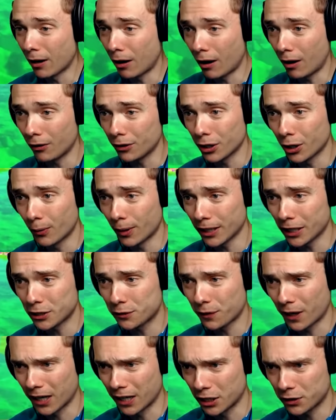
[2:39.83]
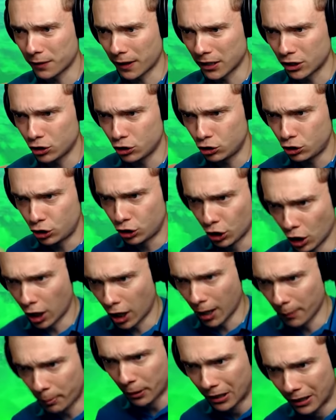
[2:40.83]
Oh, you know what? It's fine. It's fine.
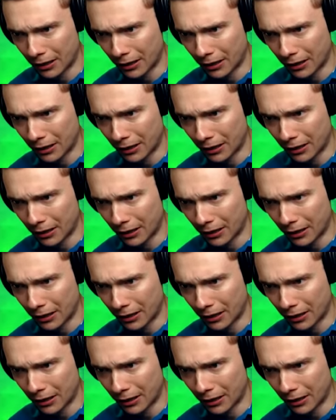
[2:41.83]
Jump.